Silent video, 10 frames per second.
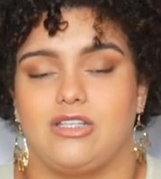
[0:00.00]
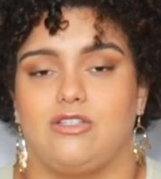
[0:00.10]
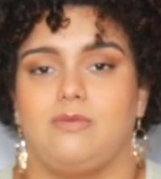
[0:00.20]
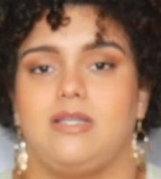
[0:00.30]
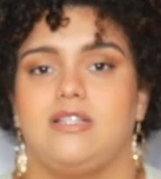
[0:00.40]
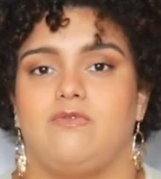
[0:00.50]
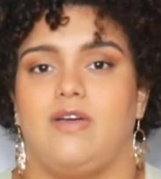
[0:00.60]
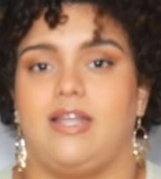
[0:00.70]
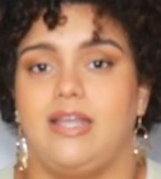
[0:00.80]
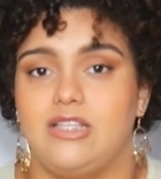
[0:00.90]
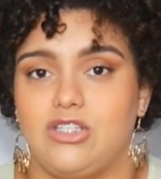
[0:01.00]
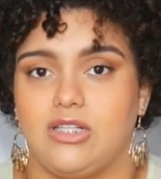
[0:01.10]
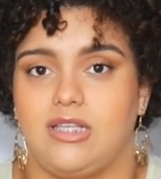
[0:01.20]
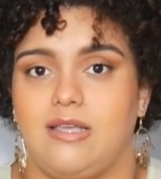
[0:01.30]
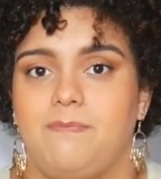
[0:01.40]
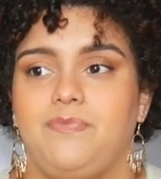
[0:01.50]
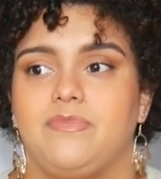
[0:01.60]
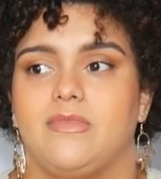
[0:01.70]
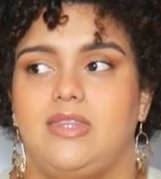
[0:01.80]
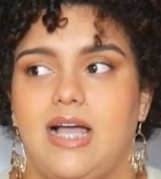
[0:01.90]
skills because financially,
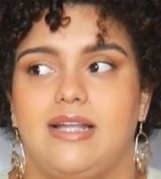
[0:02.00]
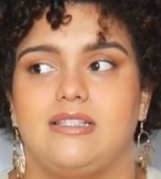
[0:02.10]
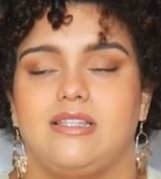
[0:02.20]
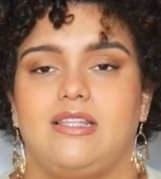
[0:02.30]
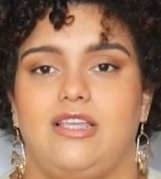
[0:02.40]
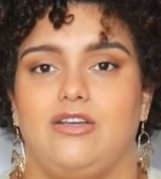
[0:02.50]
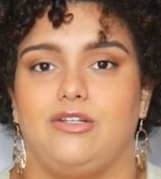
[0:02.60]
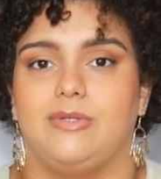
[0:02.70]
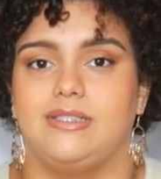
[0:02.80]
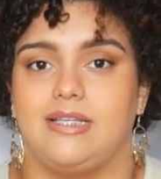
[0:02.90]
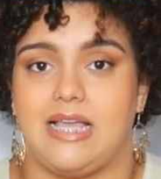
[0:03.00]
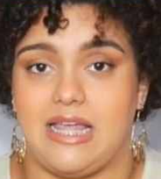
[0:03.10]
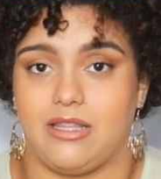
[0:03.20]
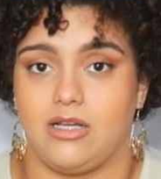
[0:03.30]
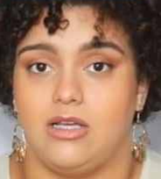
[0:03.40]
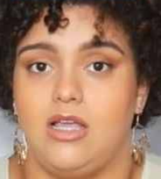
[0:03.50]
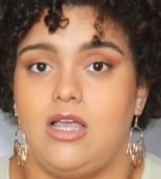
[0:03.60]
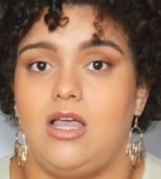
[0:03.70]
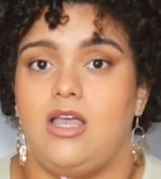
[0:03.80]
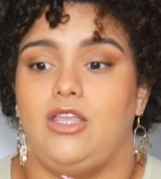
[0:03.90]
that is a thing you're doing together
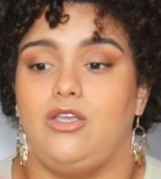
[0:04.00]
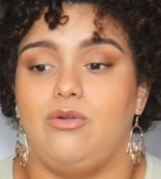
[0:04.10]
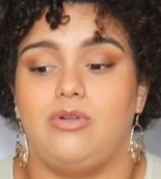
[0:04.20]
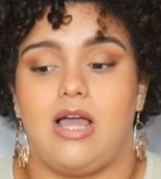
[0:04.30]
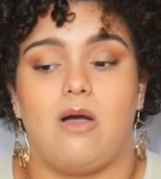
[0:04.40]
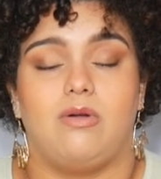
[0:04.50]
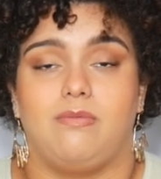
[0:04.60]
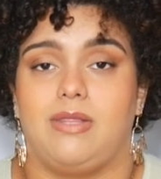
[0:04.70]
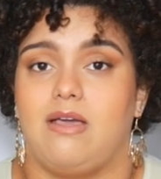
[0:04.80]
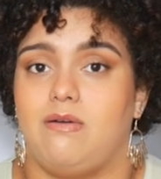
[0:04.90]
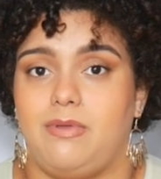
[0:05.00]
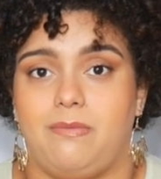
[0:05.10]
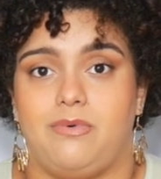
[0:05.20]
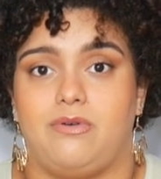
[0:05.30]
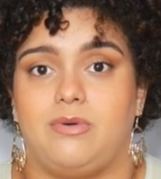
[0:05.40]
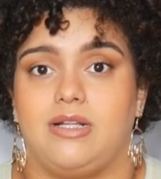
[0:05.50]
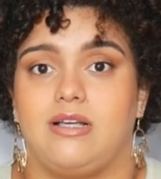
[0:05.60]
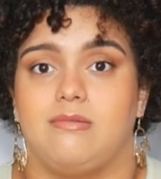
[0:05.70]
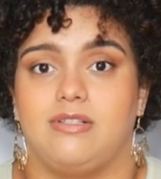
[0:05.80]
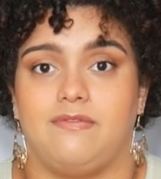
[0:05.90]
you do not want to play with people when it
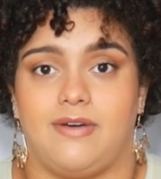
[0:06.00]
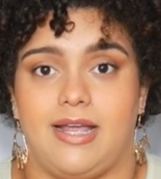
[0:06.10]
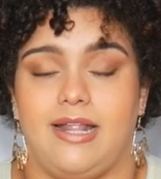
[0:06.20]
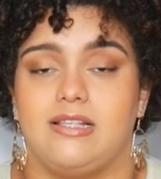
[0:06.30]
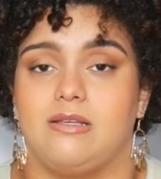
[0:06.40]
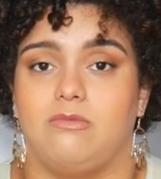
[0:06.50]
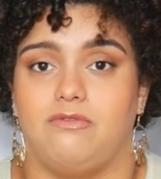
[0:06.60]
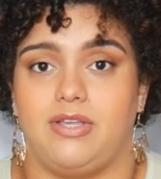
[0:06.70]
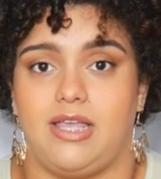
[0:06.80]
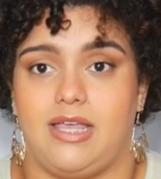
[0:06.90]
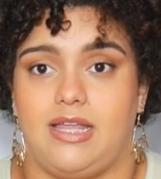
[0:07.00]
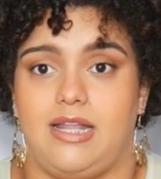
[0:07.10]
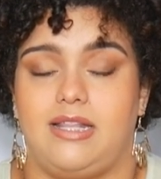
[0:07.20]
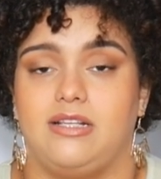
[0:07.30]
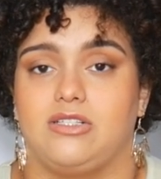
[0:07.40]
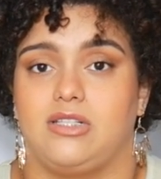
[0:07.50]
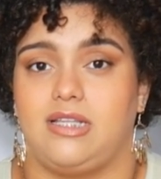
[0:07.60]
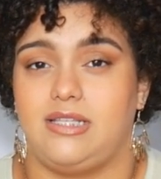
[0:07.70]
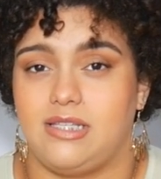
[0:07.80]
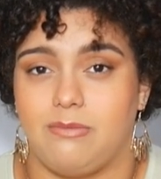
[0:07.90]
comes to finance and moving in and there's
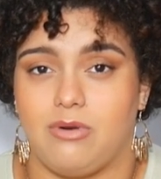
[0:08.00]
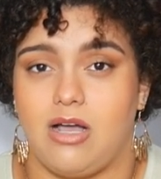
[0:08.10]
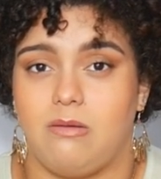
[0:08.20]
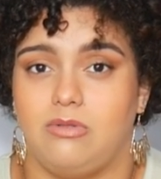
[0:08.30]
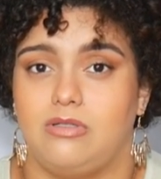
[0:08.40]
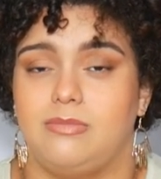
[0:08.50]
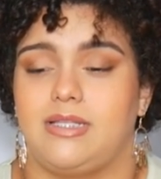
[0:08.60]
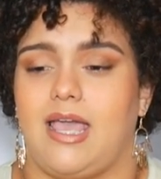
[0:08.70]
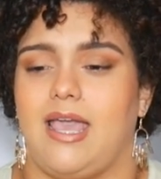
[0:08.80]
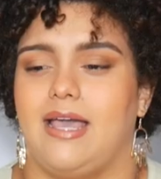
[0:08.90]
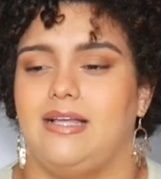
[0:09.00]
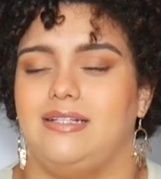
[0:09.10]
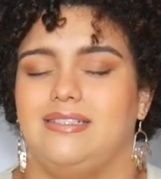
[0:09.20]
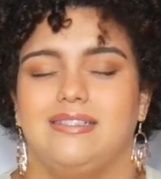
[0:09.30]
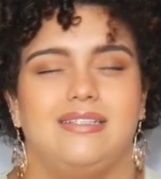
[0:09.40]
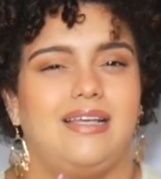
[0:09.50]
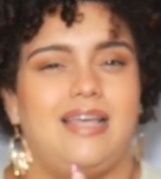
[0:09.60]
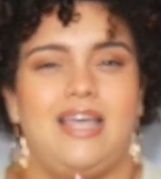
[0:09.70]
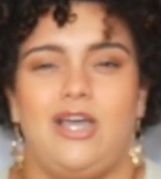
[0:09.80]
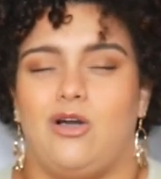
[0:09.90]
leasing problems and
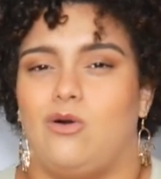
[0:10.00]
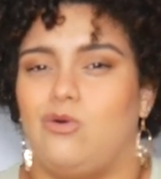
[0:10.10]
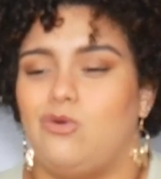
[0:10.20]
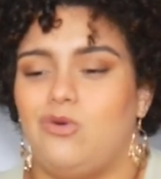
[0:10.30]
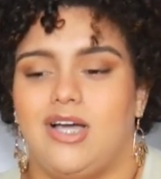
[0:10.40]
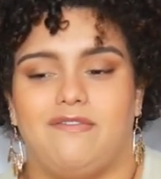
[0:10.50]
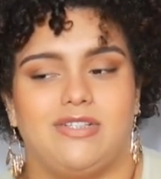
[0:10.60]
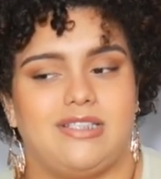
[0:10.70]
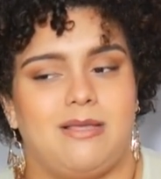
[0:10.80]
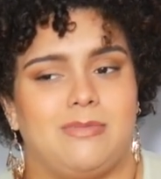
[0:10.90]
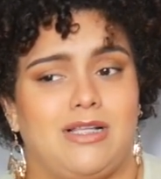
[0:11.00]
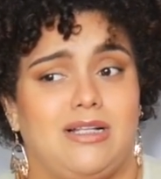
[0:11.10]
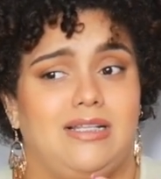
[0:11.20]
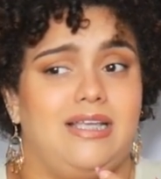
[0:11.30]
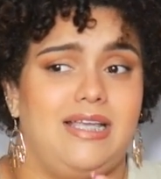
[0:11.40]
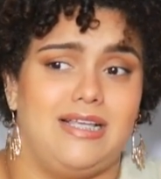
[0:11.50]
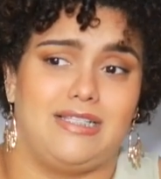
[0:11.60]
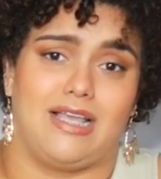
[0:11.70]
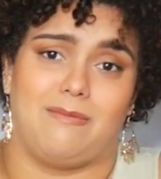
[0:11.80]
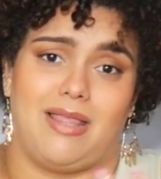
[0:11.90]
whoever's name is on the lease,
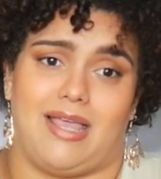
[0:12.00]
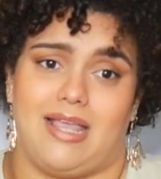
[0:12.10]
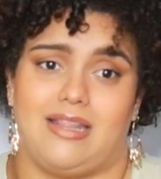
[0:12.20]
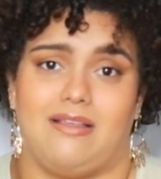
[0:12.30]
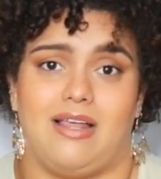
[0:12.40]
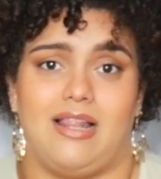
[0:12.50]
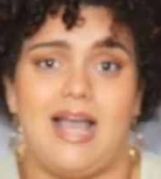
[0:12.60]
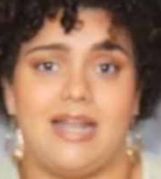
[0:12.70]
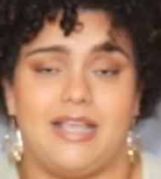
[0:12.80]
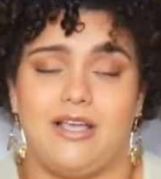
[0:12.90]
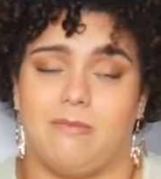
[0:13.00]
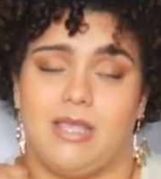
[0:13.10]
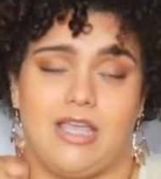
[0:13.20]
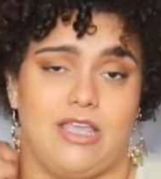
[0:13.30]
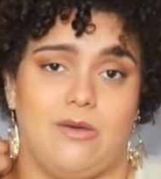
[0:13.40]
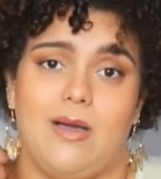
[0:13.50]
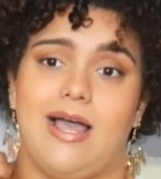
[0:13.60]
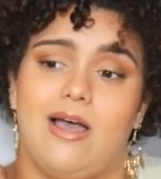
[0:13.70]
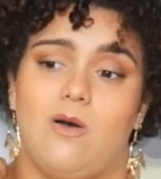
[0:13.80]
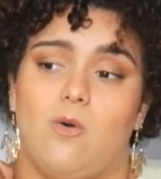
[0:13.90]
they can be like, get the hell out of here, I'm kicking you
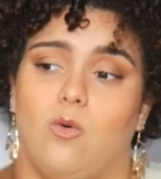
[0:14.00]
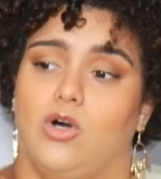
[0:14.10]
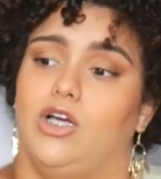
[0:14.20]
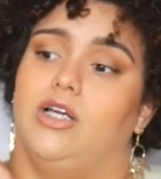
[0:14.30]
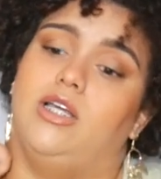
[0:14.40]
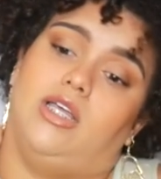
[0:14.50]
out, or